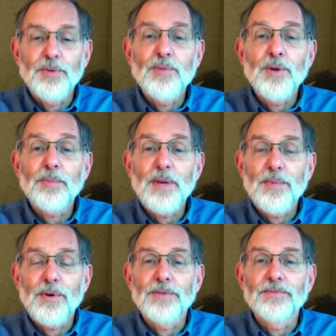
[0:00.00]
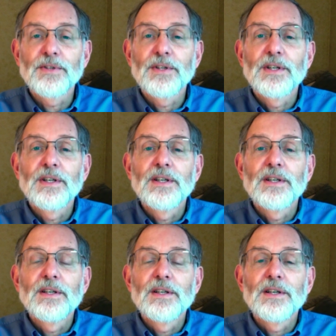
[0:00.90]
many more people,
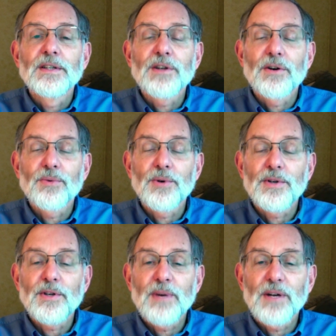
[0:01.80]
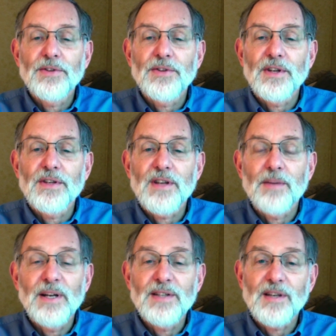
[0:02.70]
and don't worry about the things
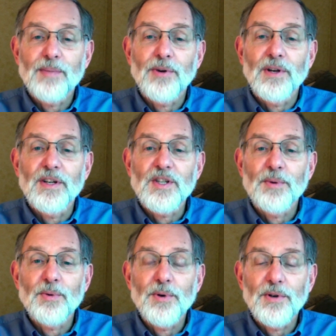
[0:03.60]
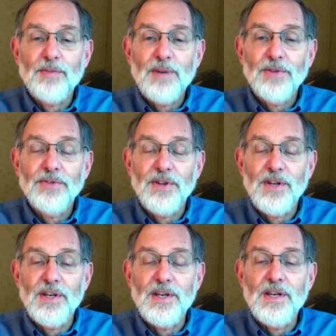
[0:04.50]
that might separate us, but worry about
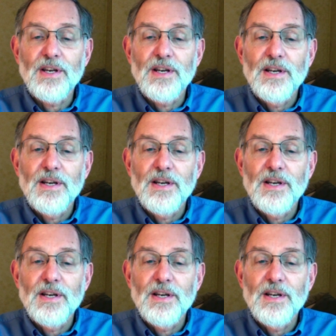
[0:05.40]
the